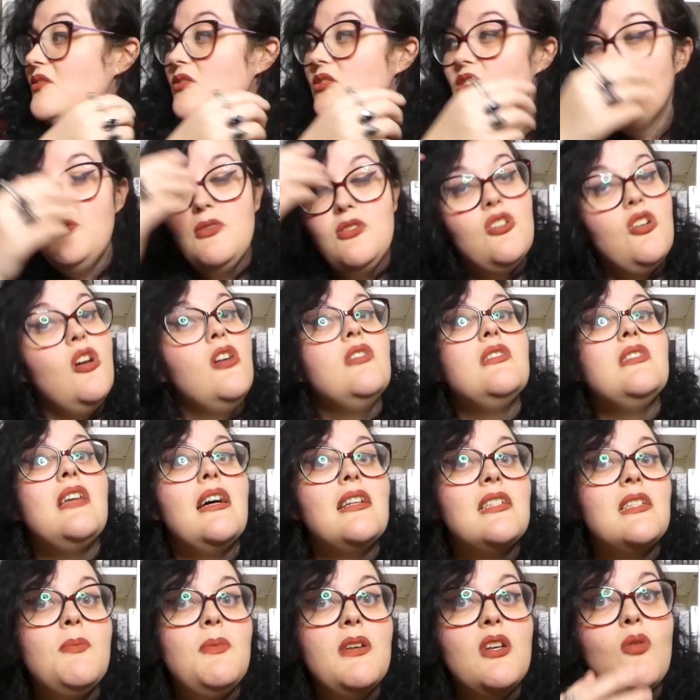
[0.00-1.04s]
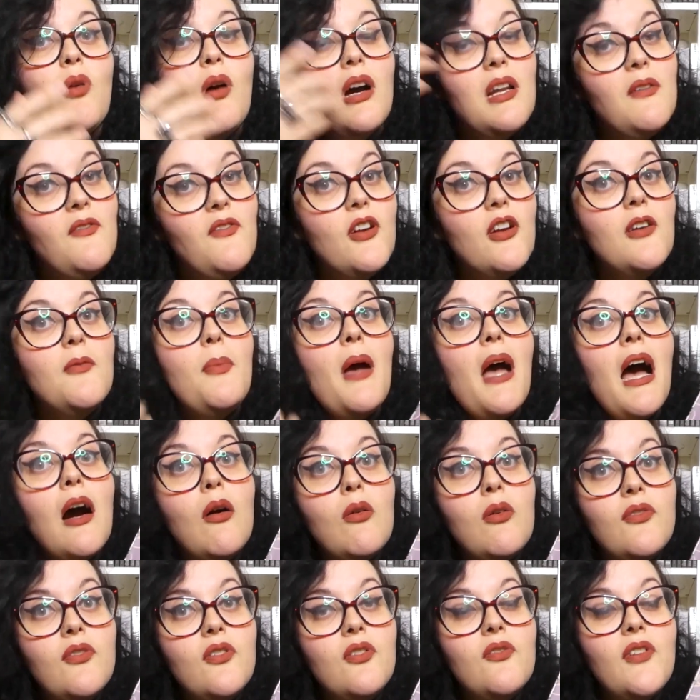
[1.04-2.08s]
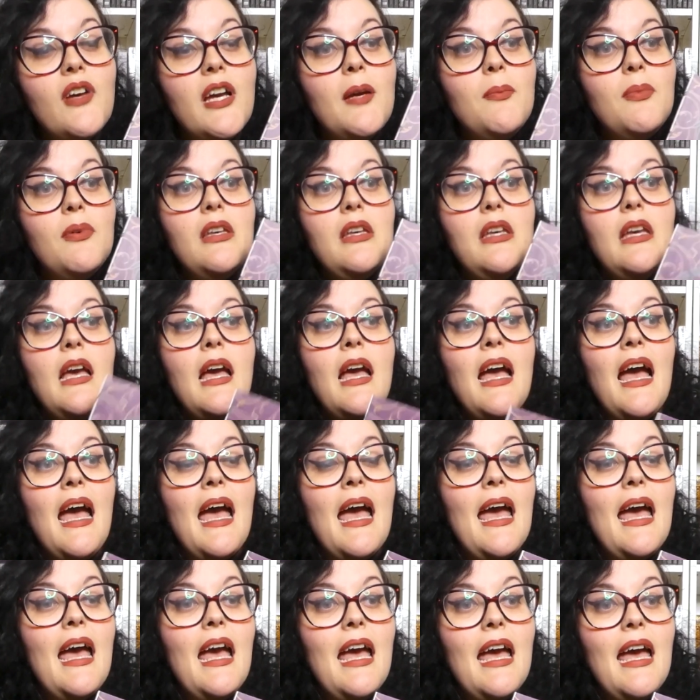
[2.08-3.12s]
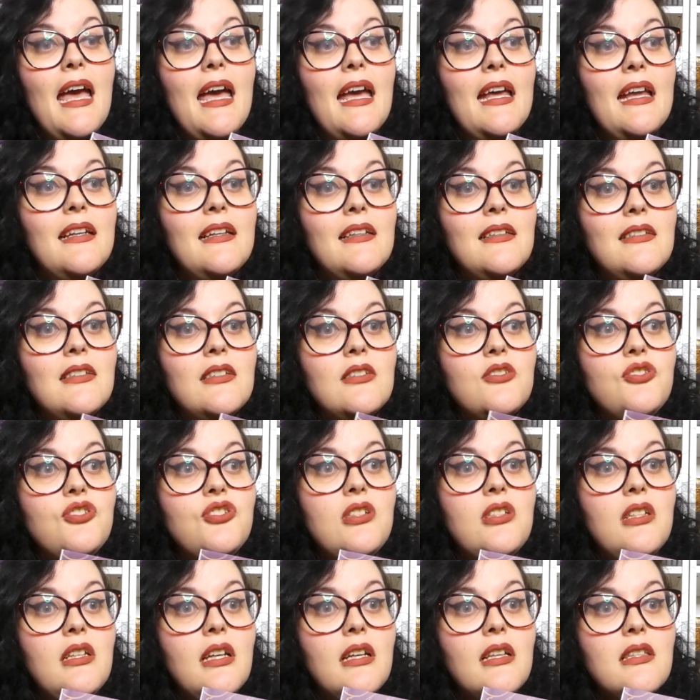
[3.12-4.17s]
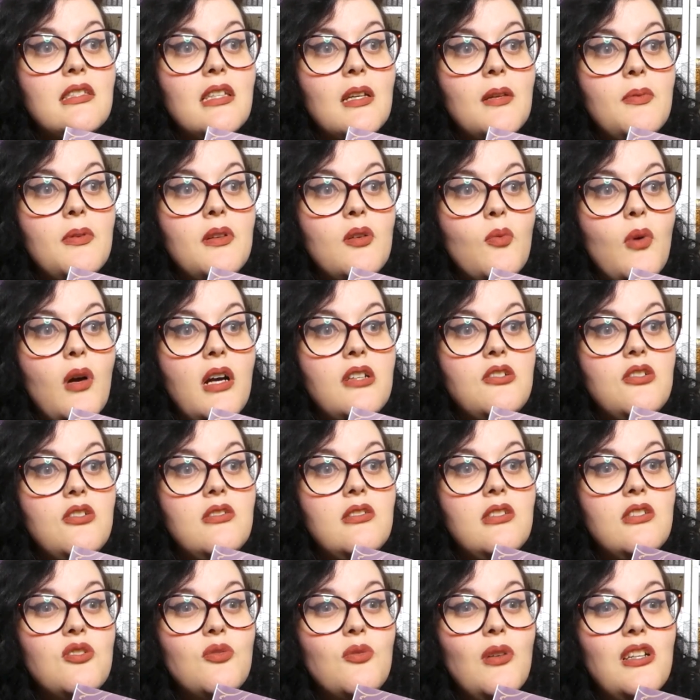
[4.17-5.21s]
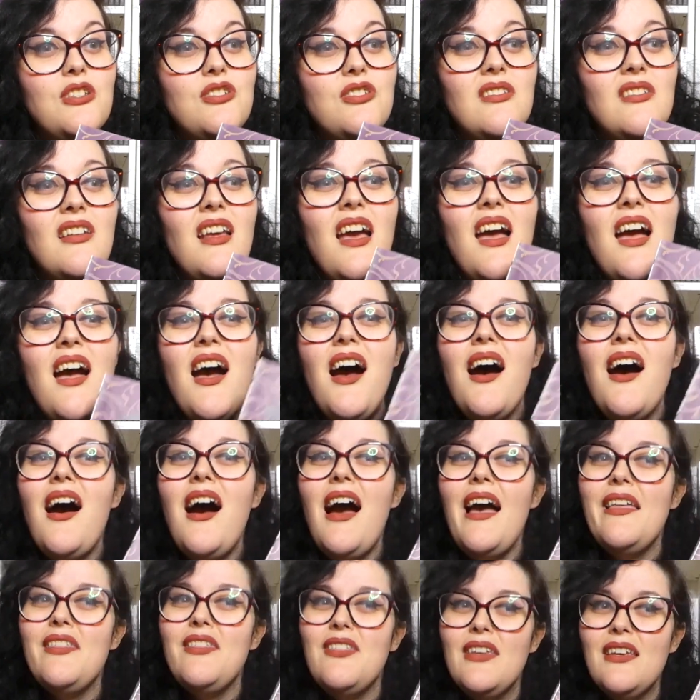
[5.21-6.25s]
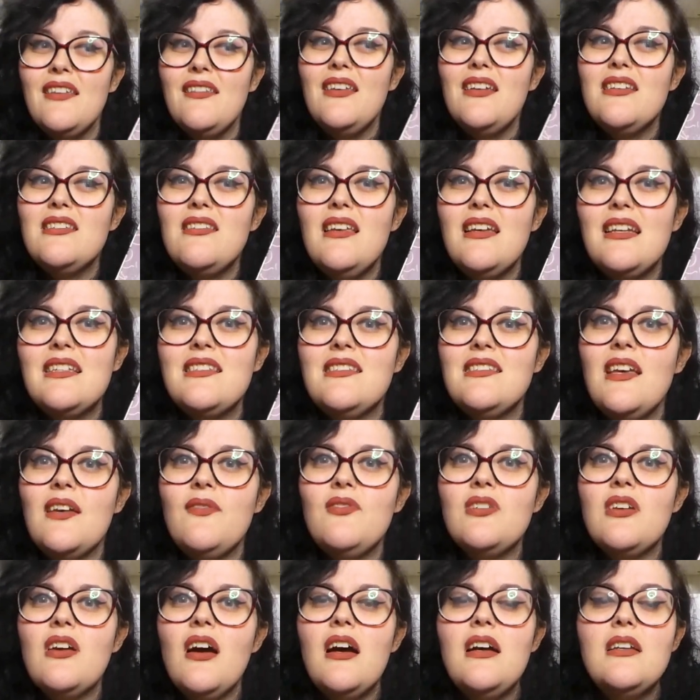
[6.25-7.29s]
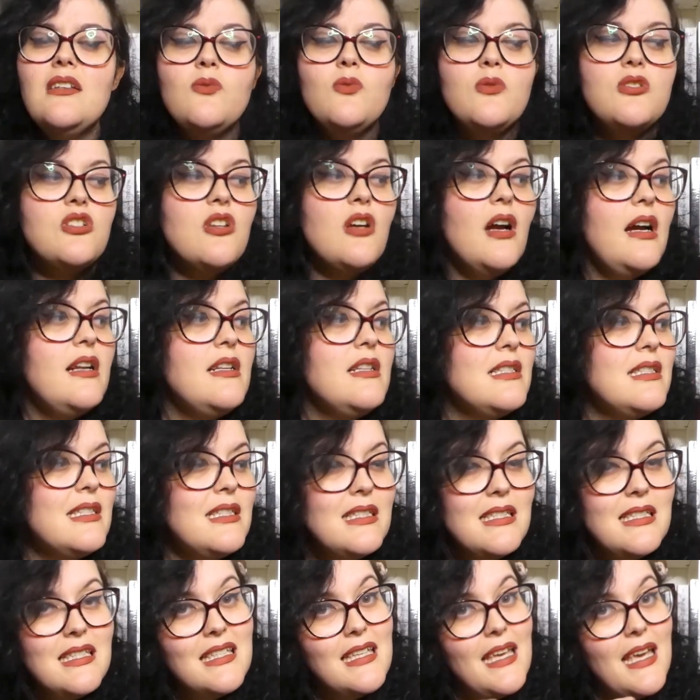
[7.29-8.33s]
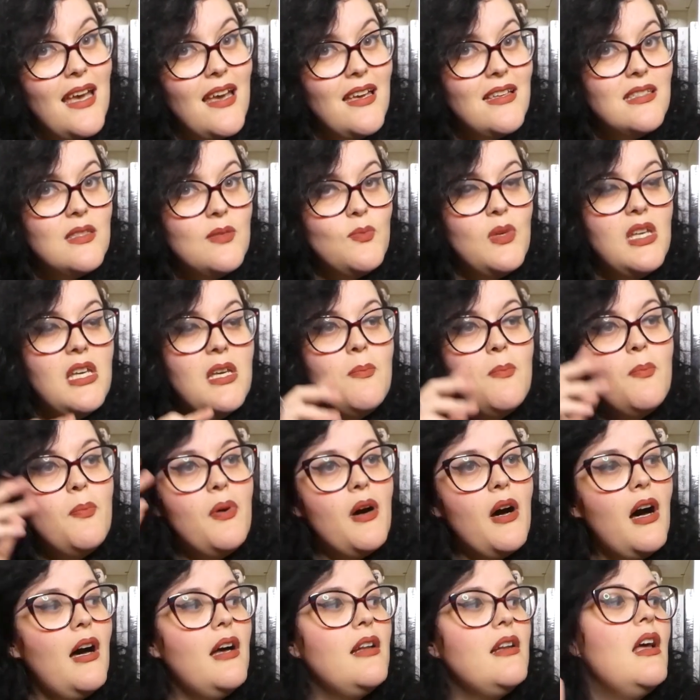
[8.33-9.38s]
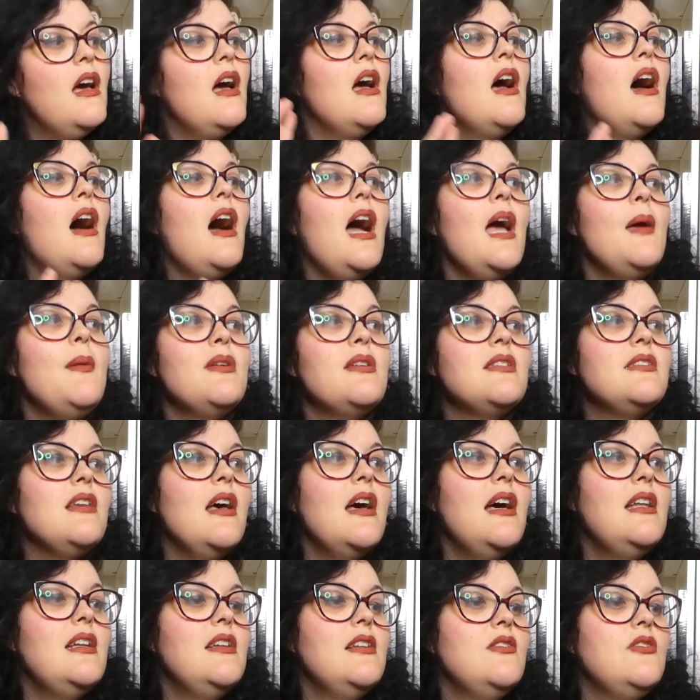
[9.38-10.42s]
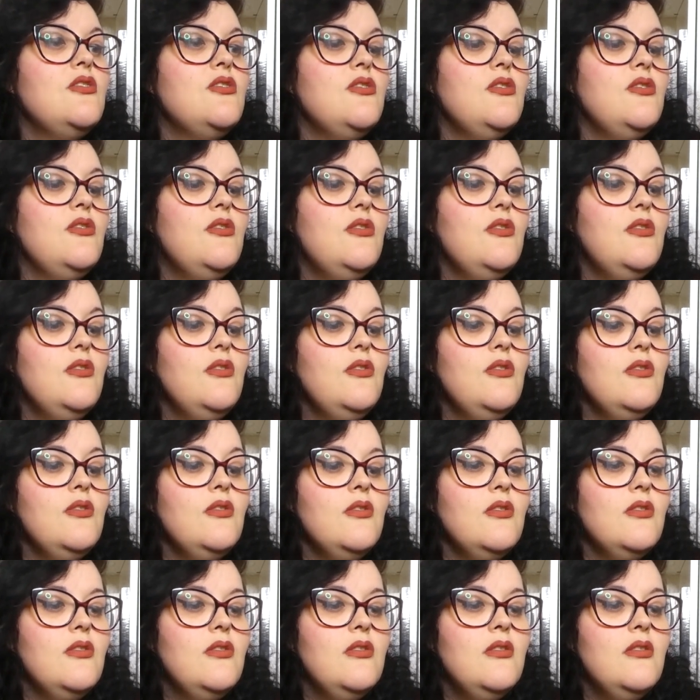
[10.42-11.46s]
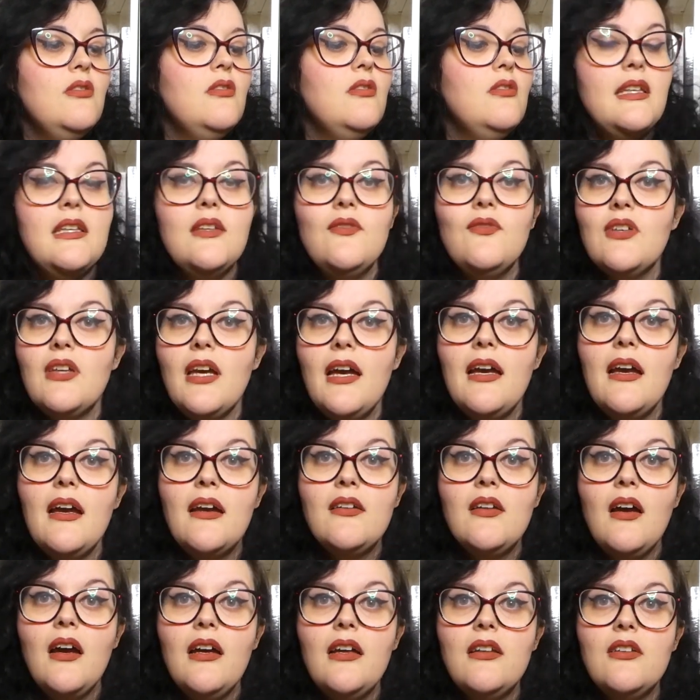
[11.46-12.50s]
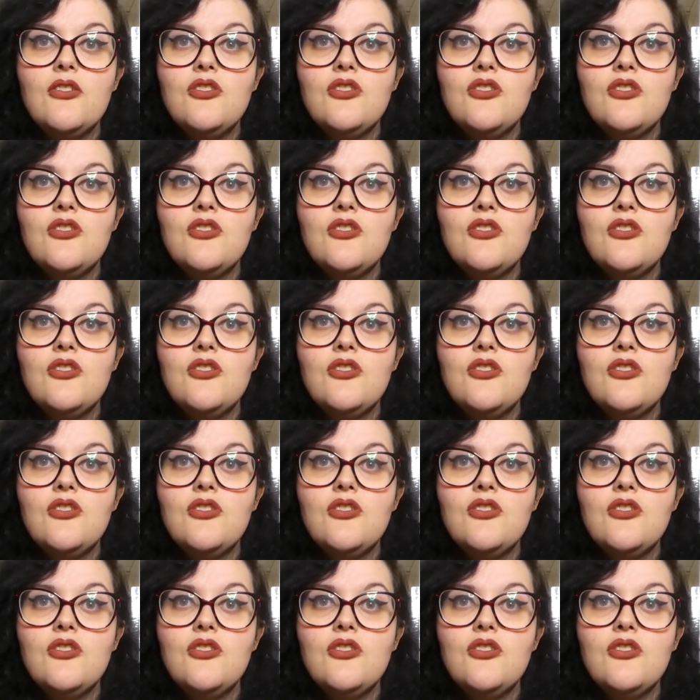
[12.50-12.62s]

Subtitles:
she turns out to be quite a very powerful vampy, and she ends up in a Why Choose situation. I think there's like 7 guys, which kind of scares me, but I'm excited to give K.A. Knight a